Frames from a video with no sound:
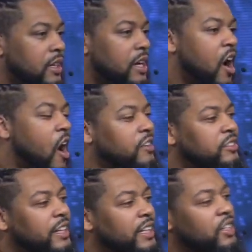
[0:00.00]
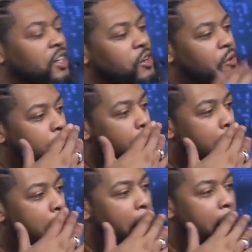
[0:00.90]
Hardest thing to do
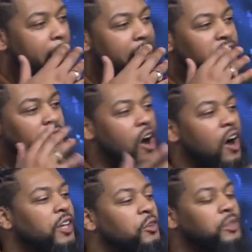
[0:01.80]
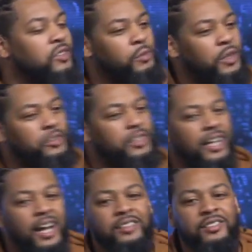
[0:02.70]
is to argue with someone who said,
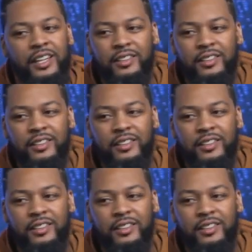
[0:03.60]
God said.